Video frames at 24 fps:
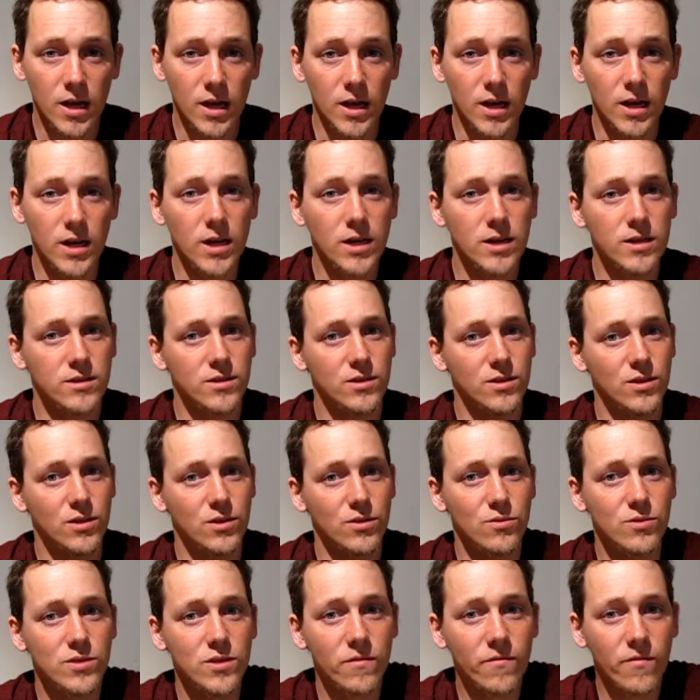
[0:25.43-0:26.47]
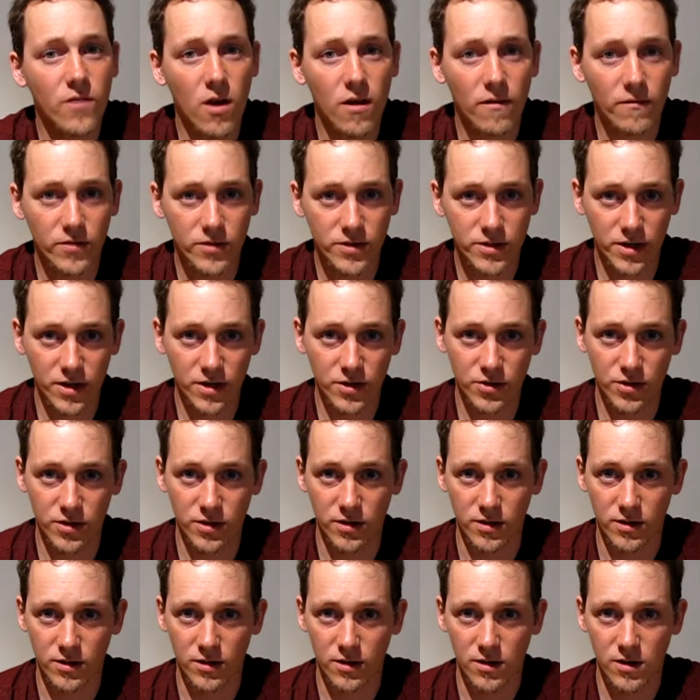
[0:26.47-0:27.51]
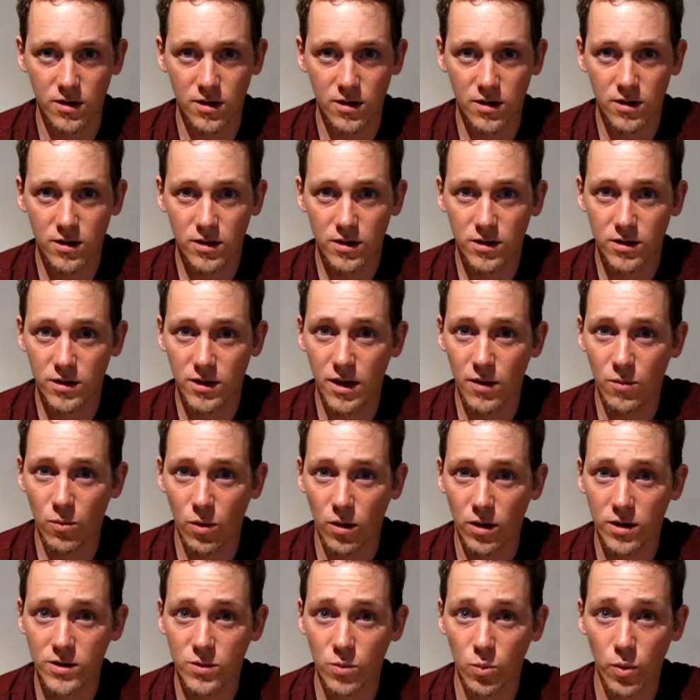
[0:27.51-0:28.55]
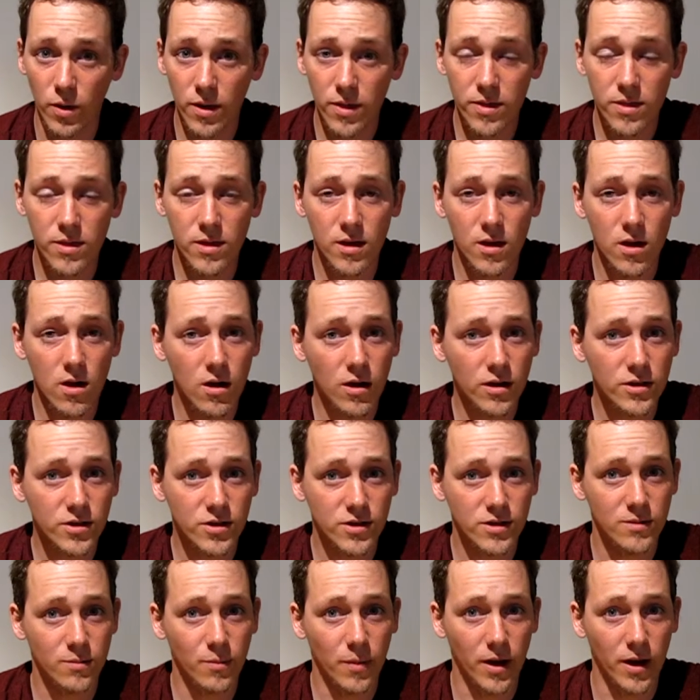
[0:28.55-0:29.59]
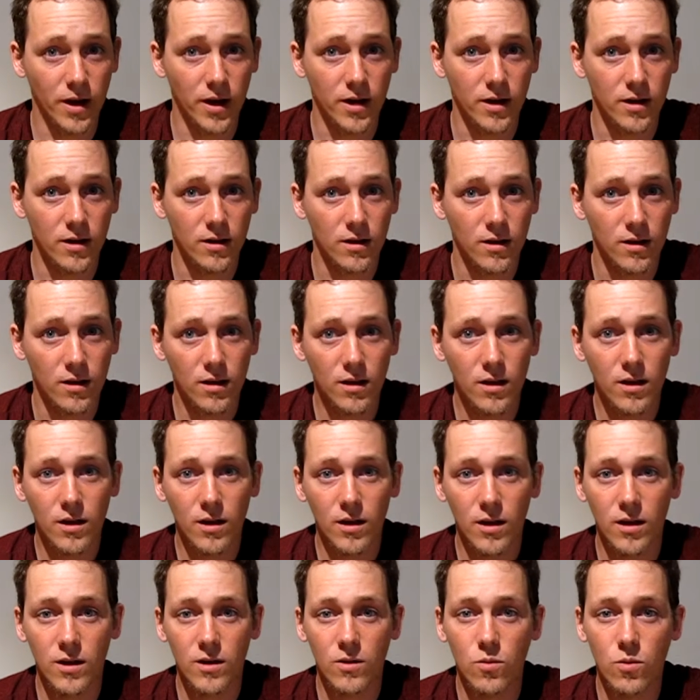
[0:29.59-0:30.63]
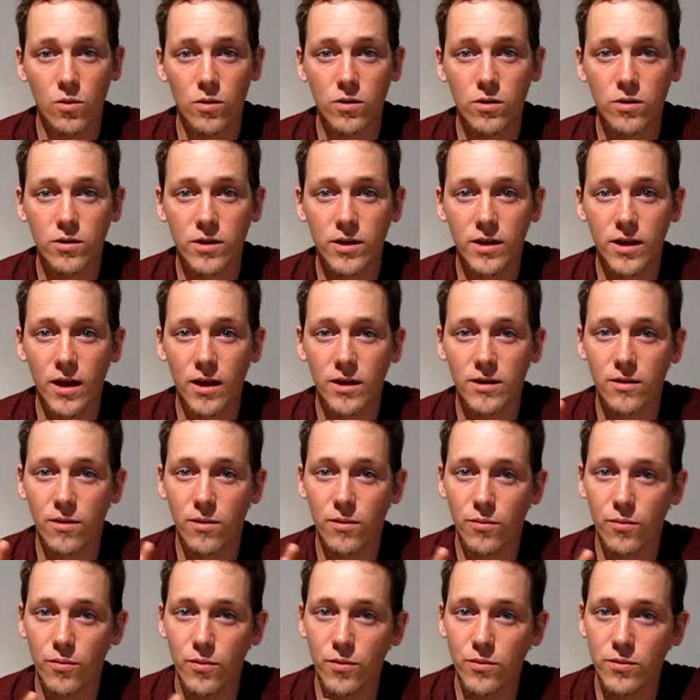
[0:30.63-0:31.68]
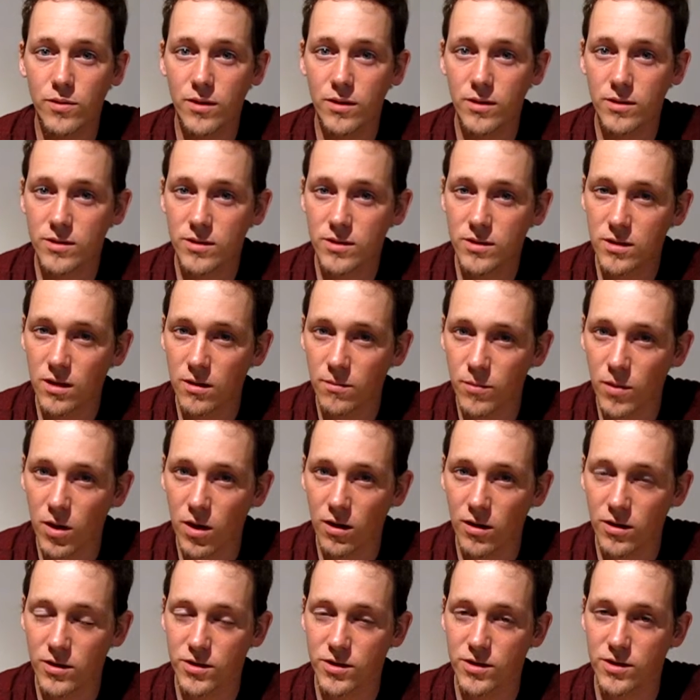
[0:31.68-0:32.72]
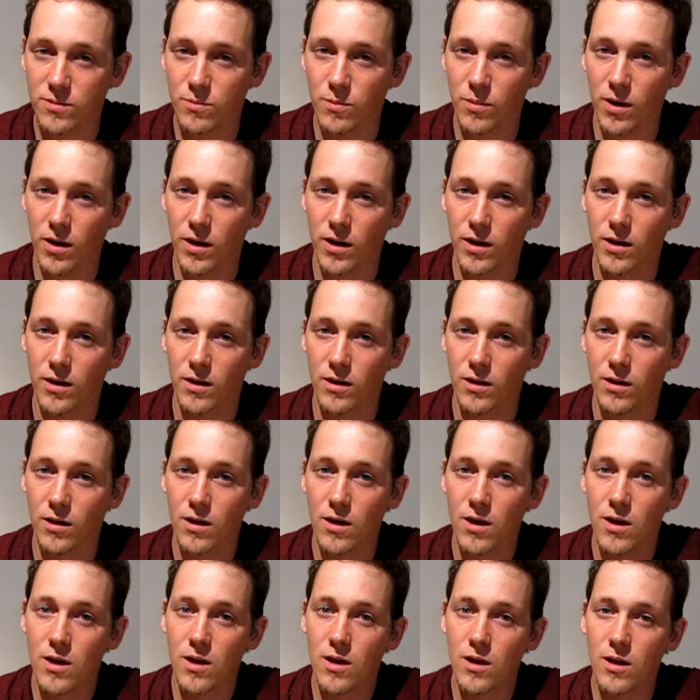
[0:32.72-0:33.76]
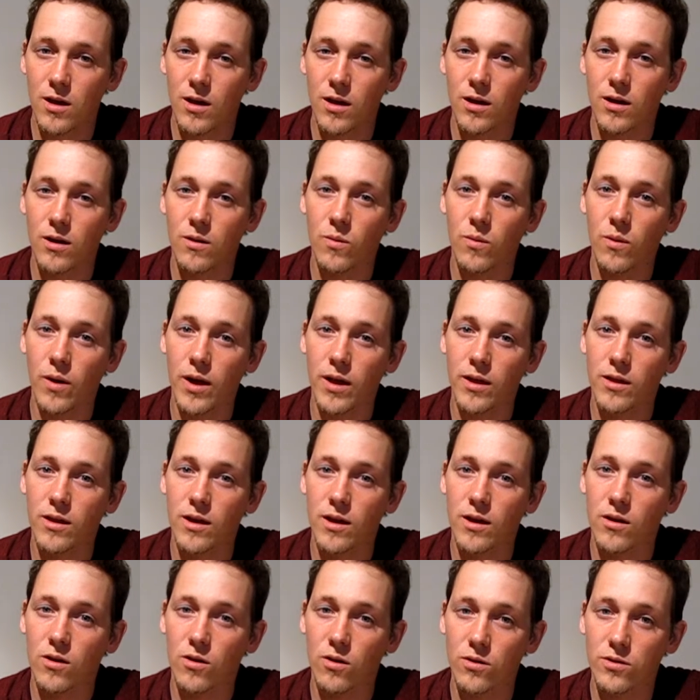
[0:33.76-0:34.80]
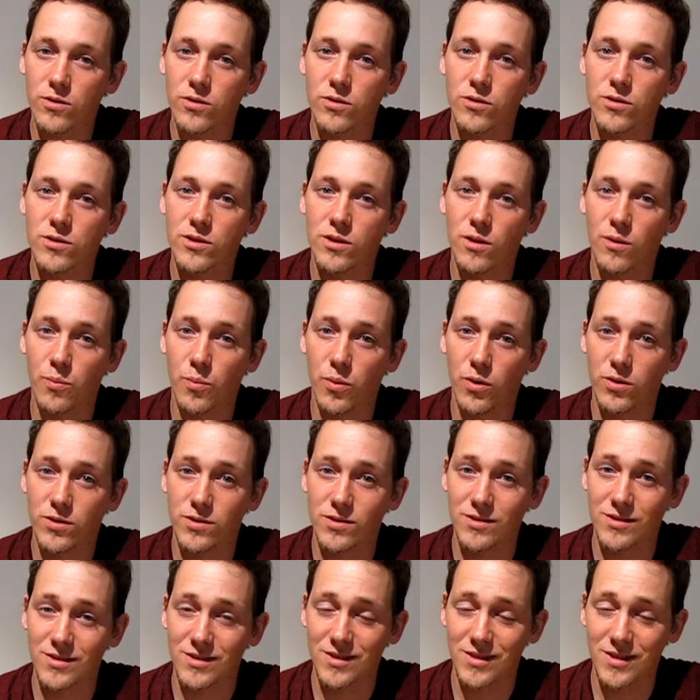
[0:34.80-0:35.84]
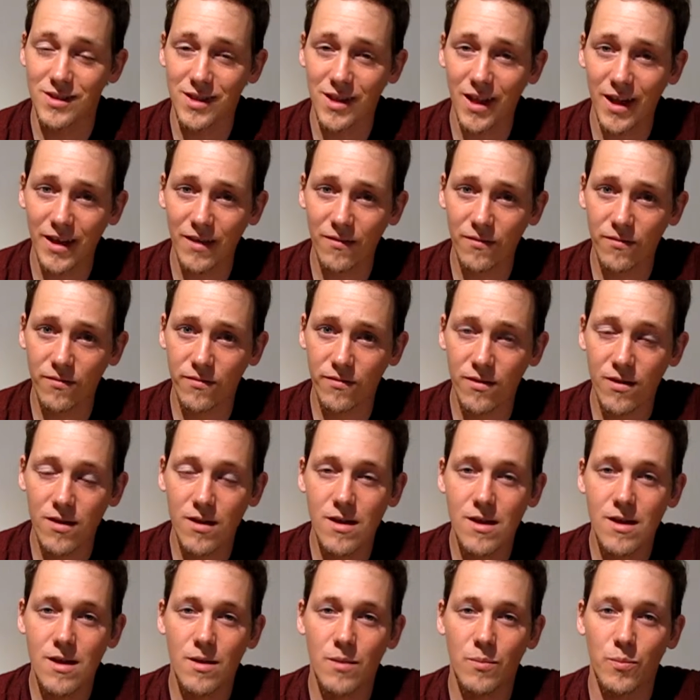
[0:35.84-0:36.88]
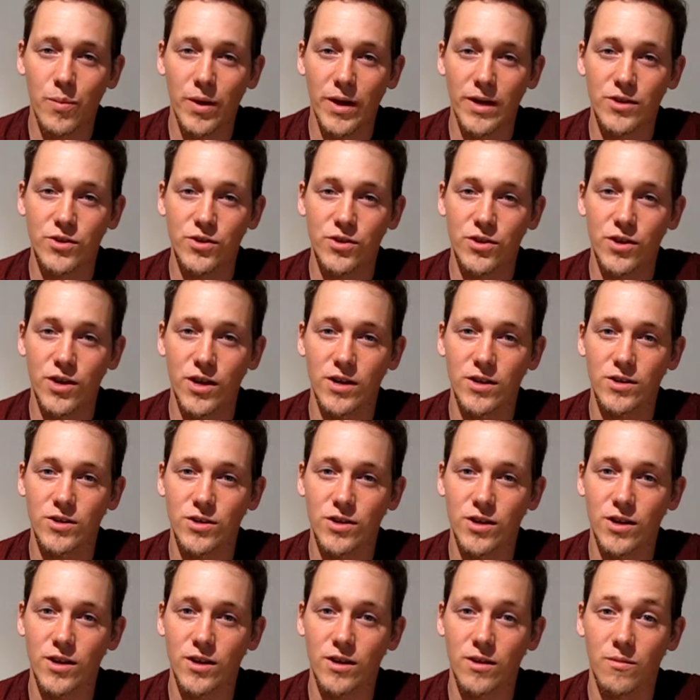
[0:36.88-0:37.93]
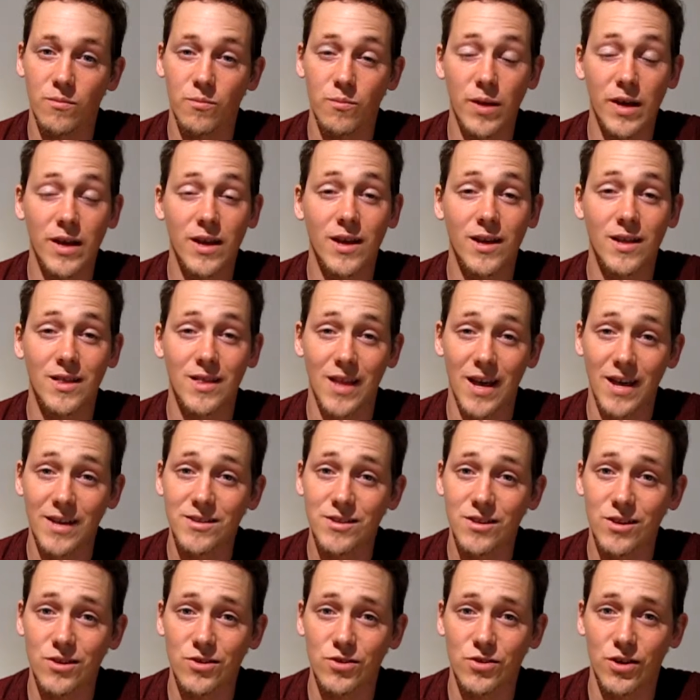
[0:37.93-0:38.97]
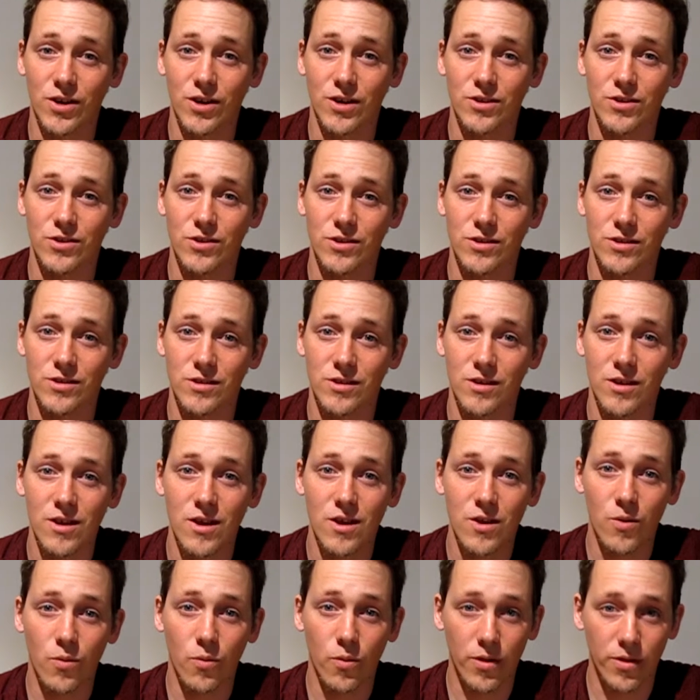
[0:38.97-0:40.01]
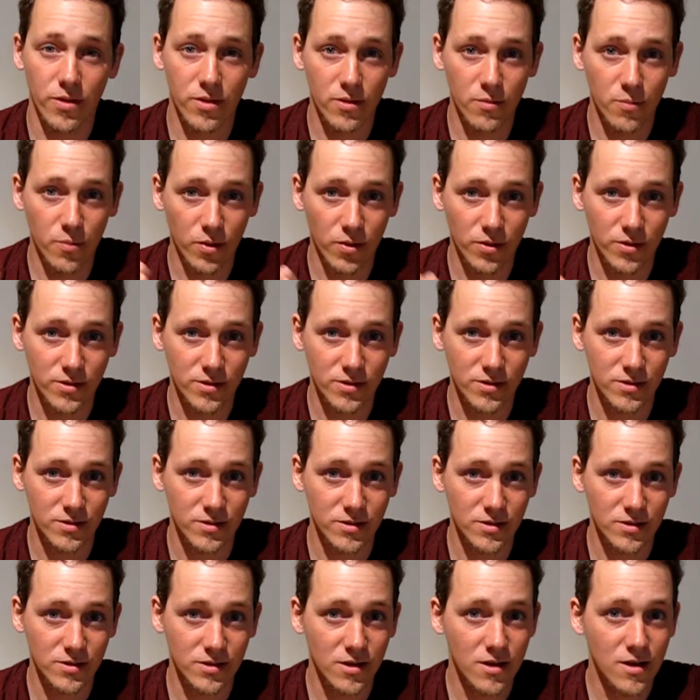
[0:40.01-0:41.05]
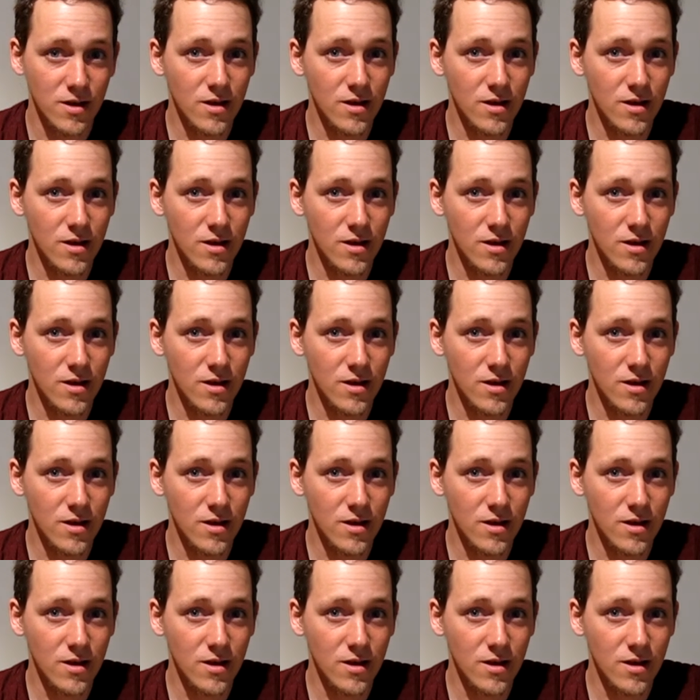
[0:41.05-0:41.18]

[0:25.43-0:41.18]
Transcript: It is the use of conversation that works with the conscious mind in order to get through to the subconscious mind in a way that alters a person's life by changing, making lasting changes with the person's